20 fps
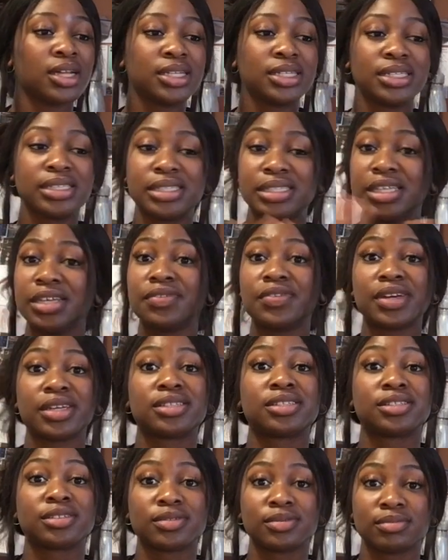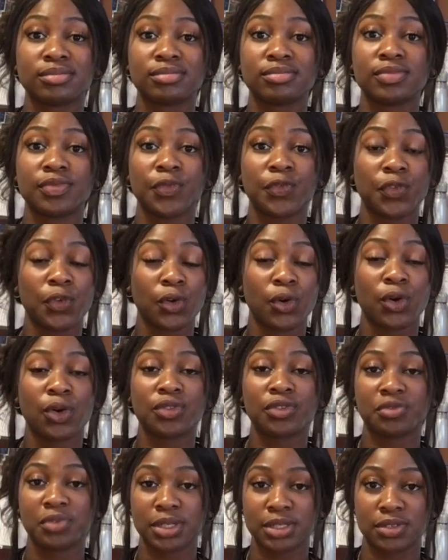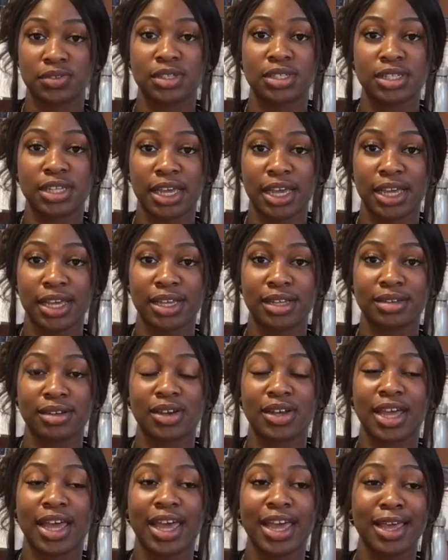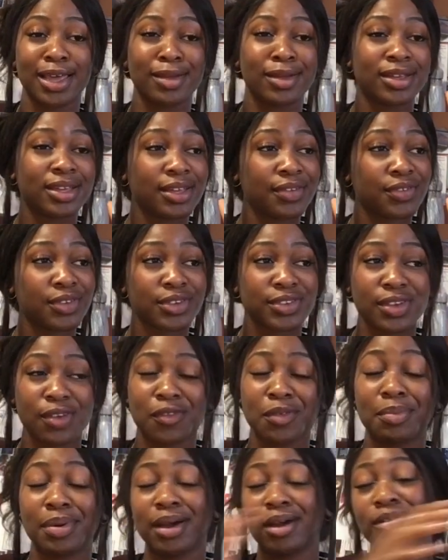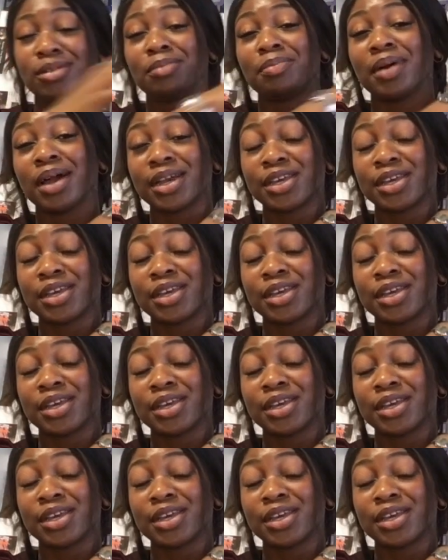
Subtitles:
leave it for the rest of the day, okay? Give yourself a pat on the back.